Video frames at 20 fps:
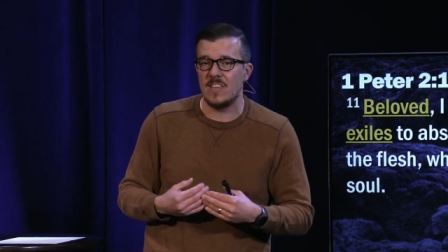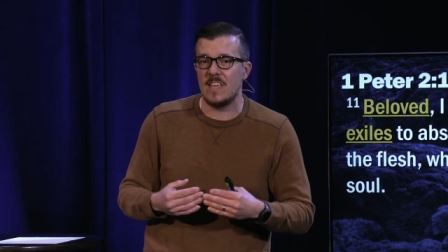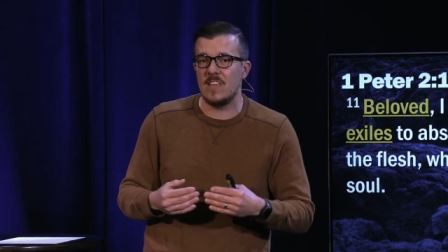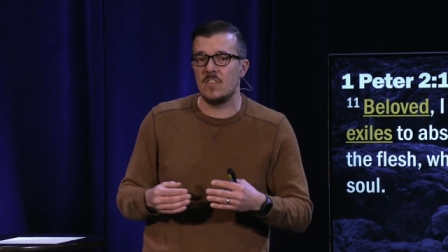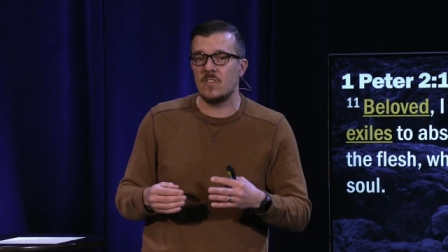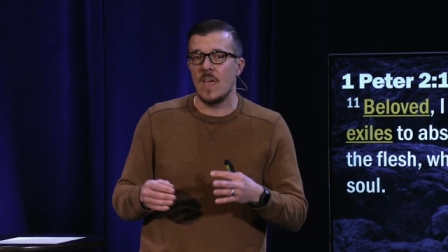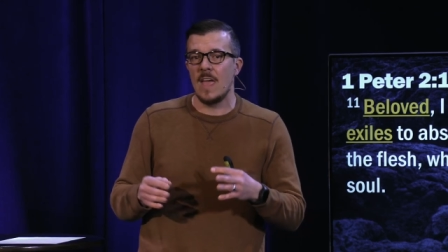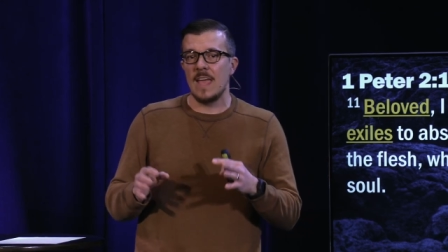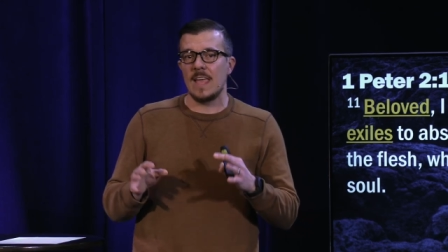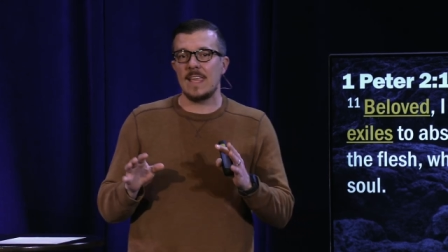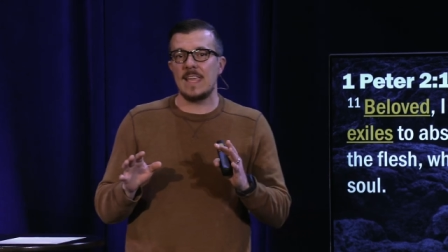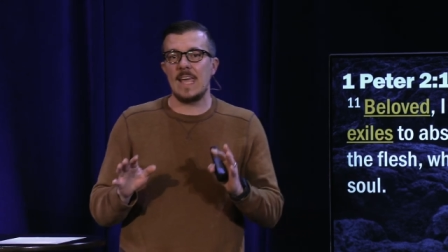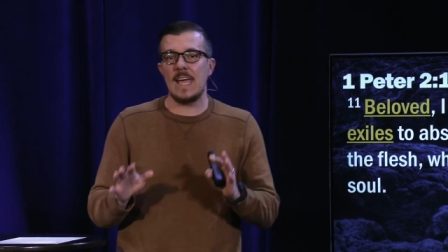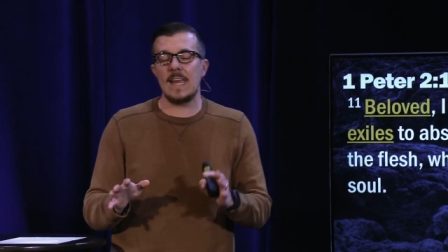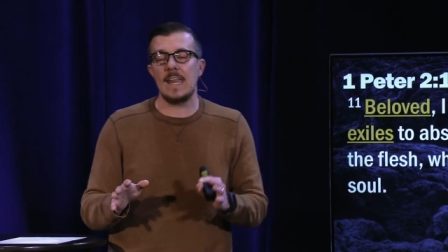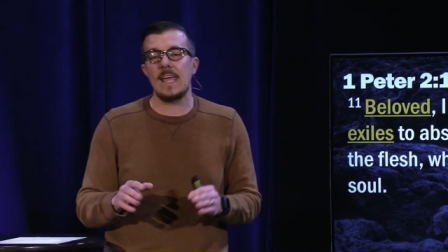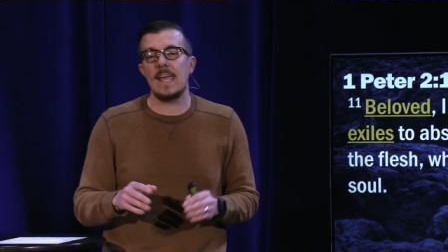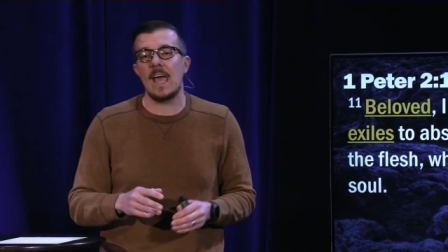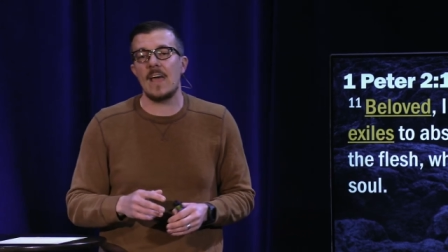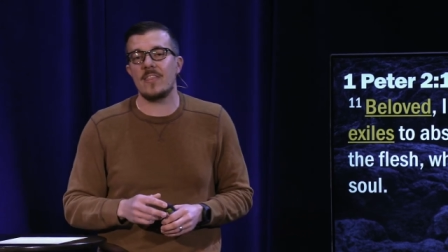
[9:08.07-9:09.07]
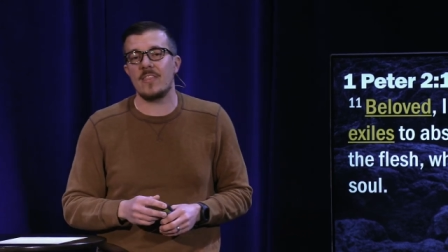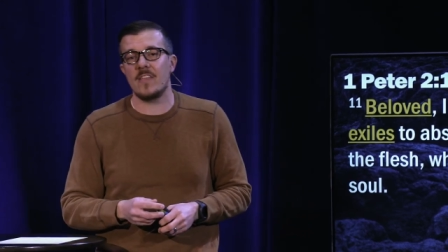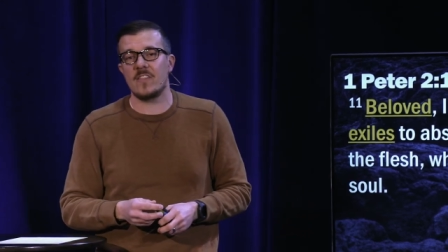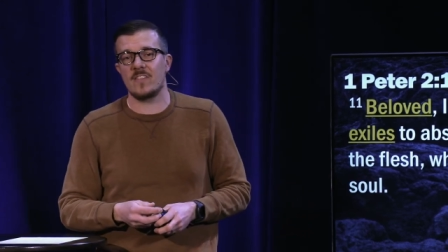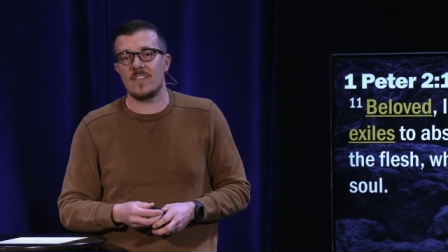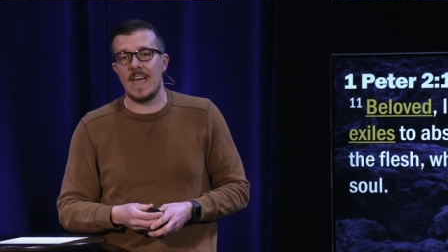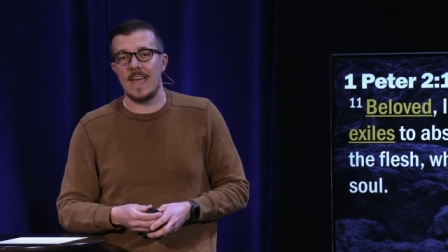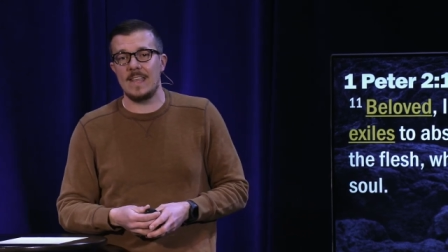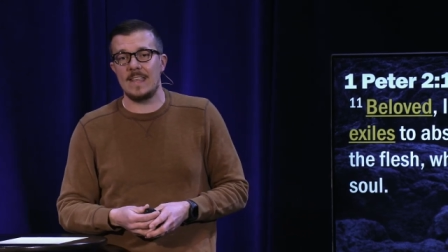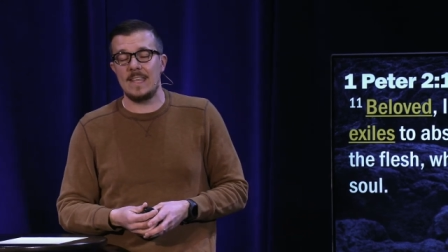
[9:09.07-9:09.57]
He's getting at
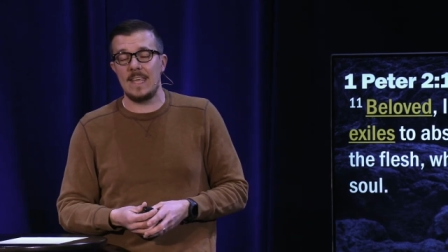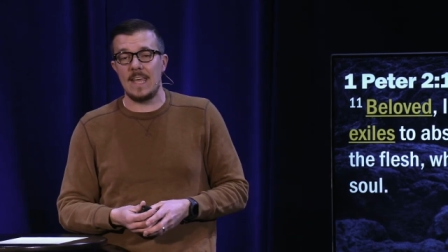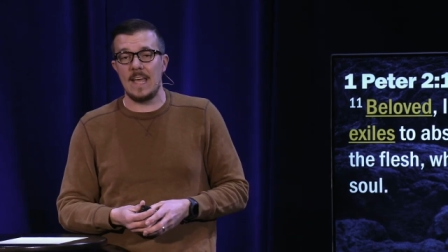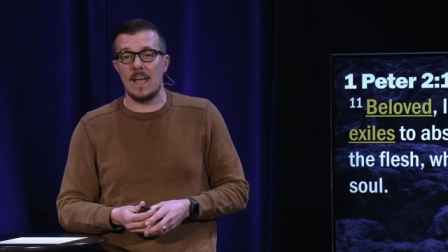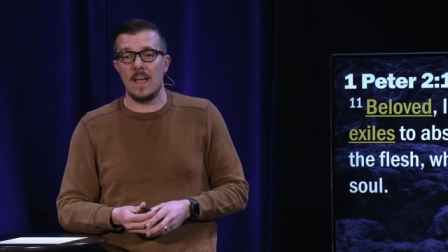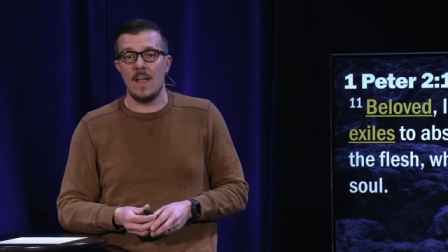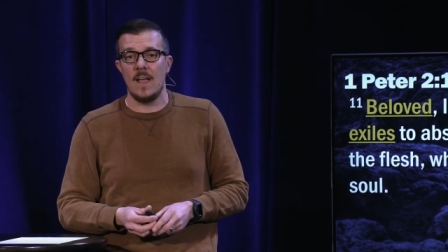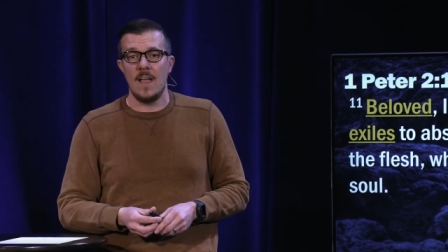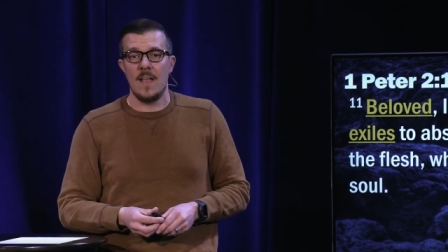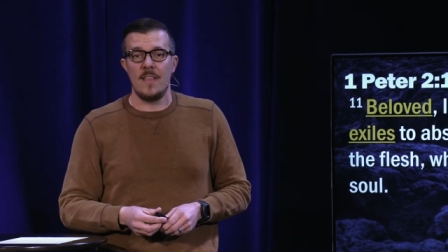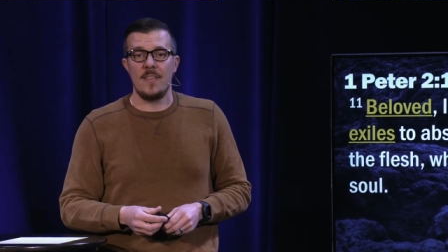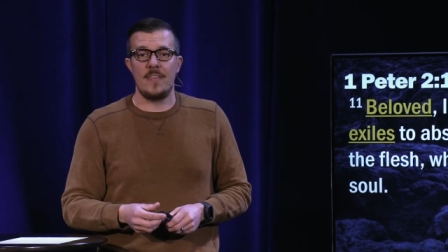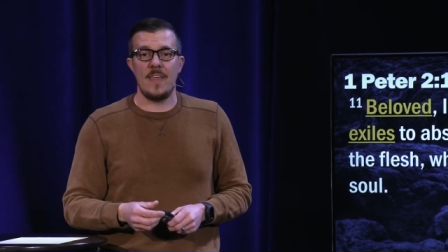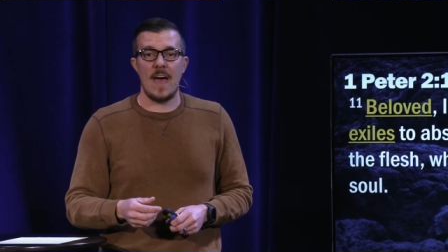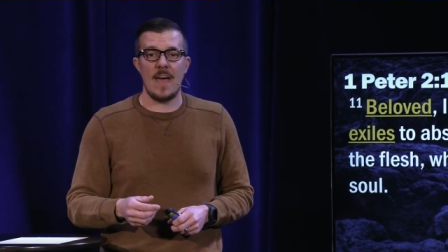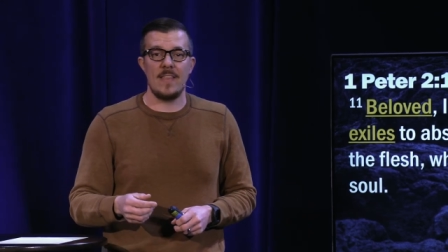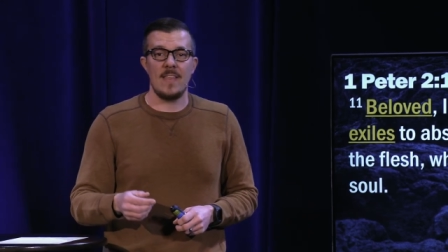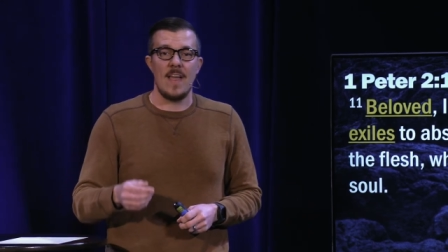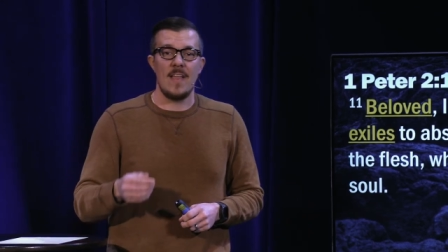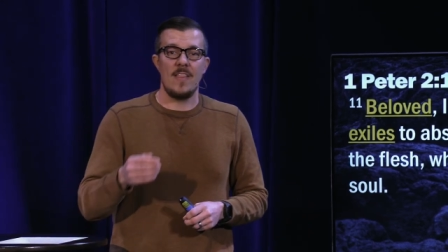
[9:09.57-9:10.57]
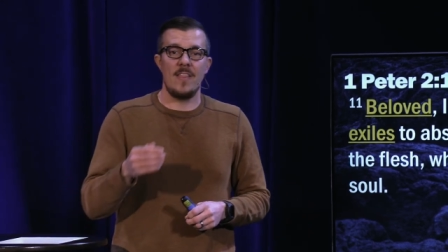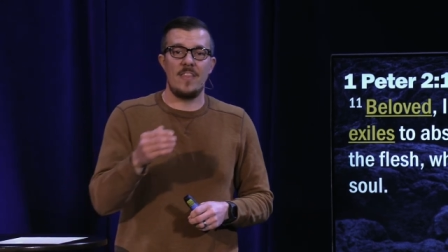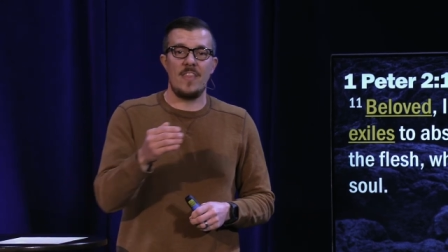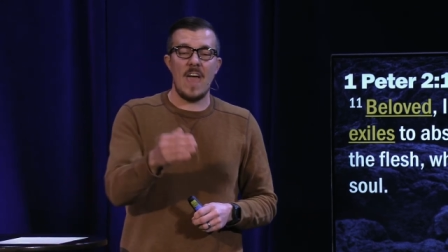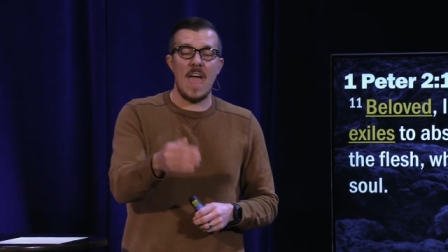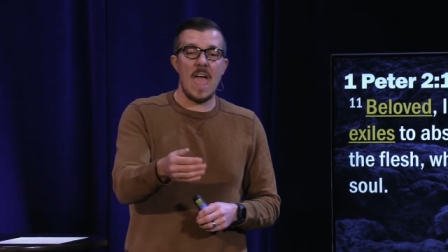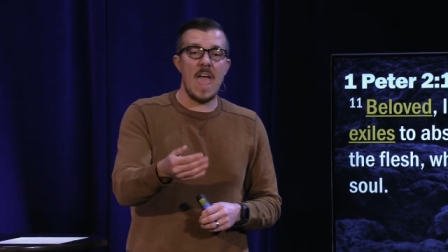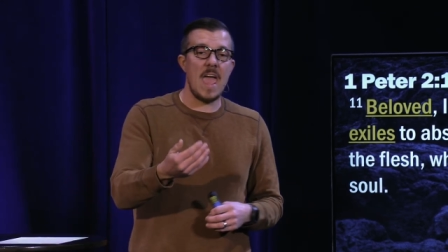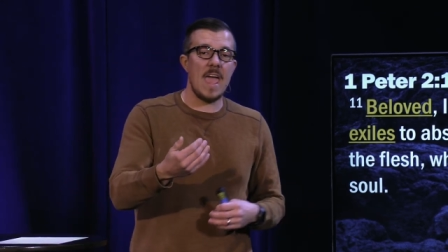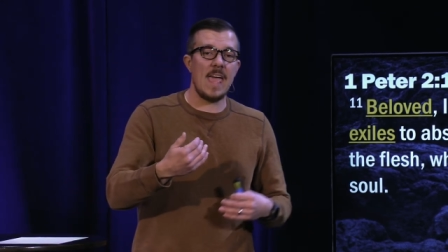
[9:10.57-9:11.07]
this idea that
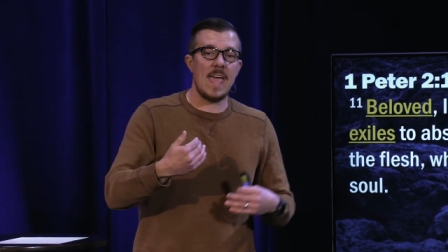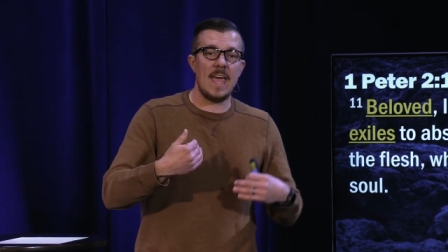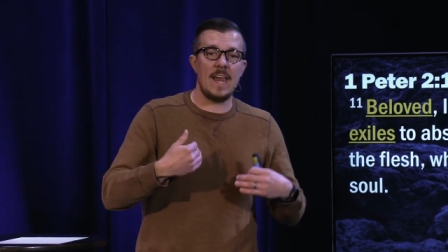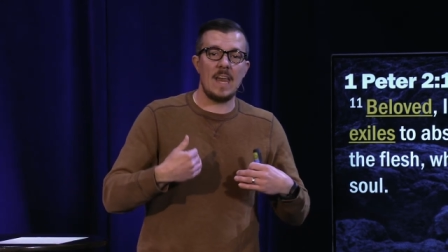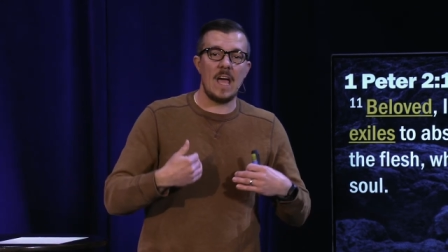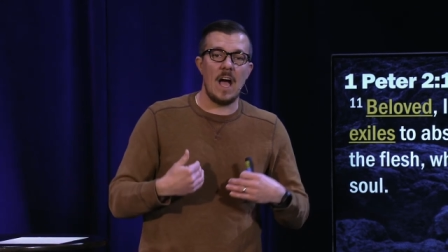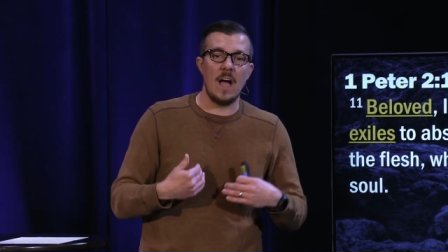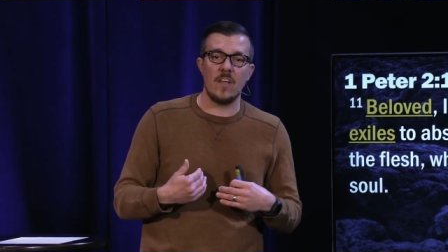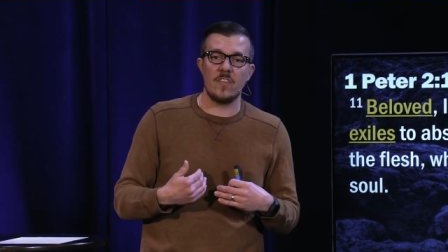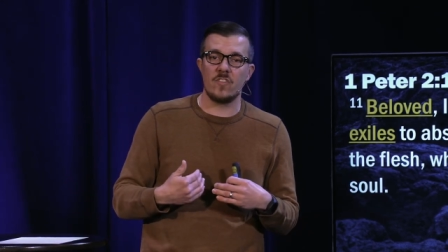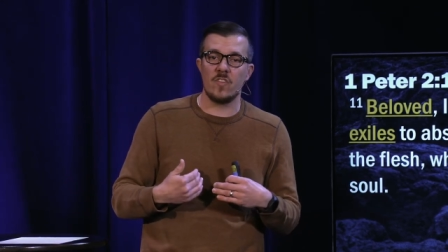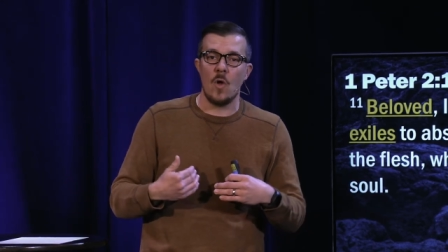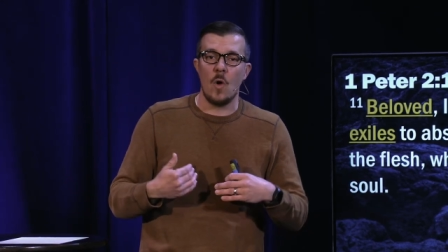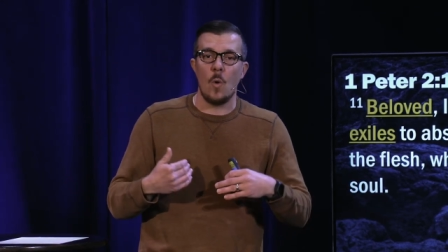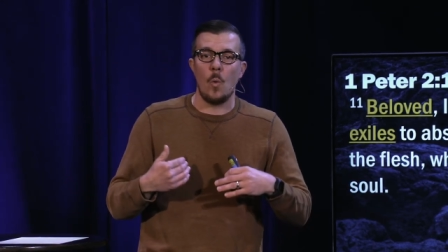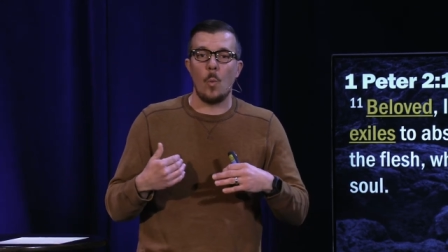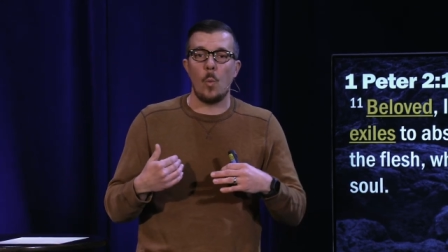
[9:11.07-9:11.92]
they and us,